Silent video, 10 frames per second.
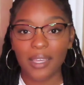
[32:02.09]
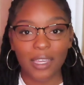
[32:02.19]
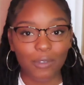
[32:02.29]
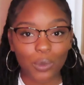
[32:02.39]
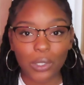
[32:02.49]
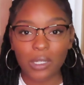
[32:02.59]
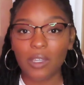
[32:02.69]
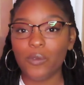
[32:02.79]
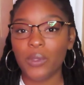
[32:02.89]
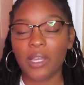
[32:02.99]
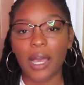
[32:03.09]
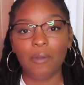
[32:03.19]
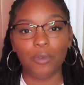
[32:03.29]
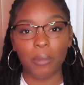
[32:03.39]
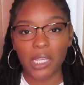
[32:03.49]
If you were looking for the
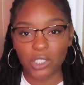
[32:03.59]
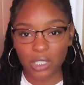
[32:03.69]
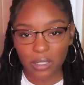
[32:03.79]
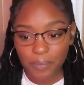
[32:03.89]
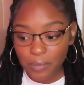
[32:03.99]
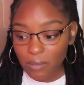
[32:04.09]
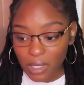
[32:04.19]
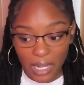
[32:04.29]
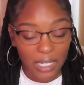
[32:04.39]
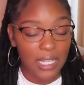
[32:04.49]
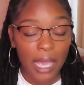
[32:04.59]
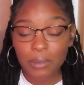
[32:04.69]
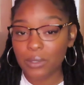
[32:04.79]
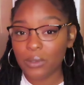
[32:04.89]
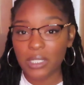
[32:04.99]
confirmation, that is
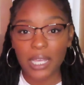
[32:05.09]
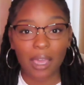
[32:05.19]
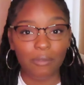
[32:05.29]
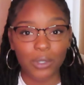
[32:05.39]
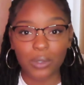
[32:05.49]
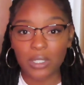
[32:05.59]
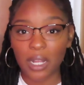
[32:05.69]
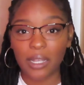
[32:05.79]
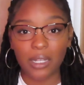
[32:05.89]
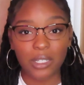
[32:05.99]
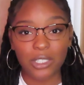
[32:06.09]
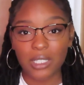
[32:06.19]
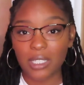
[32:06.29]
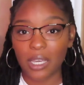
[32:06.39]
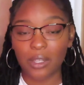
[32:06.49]
absolutely time for you to start getting your
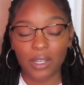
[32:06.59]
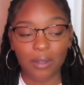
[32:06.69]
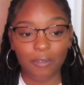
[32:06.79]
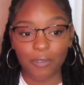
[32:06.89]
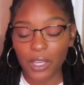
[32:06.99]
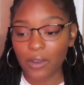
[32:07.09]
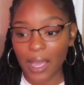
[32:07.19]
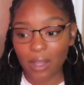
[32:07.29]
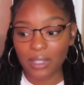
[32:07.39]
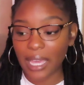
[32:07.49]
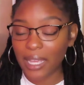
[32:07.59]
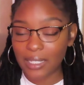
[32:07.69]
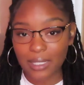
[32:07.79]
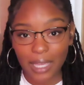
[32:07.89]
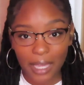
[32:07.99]
shit together and figure out that
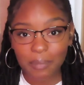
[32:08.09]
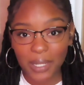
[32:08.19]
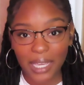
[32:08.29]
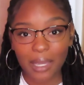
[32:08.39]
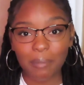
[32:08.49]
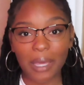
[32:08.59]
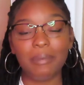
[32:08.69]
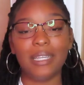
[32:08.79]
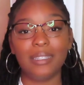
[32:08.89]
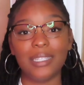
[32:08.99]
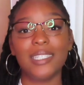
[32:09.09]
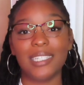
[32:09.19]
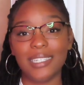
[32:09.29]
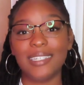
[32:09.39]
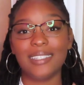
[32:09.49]
escape plan, baby. This
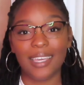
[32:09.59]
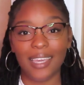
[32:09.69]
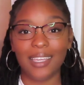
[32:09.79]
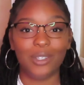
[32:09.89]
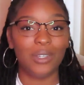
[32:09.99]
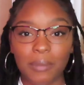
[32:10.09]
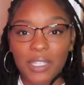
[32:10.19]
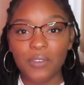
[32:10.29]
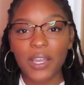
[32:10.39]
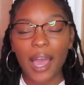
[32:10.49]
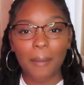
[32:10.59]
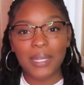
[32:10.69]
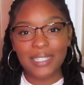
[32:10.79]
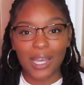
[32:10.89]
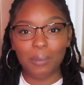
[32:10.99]
is it. Leave a
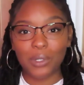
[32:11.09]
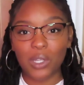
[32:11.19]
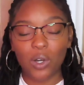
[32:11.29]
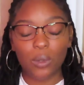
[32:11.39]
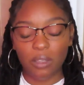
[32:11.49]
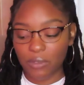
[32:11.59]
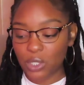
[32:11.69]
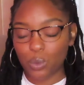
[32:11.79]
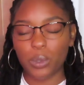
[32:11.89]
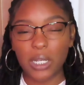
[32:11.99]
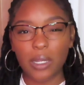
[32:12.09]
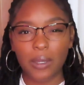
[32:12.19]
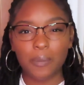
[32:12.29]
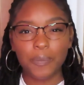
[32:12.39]
comment down below if this reading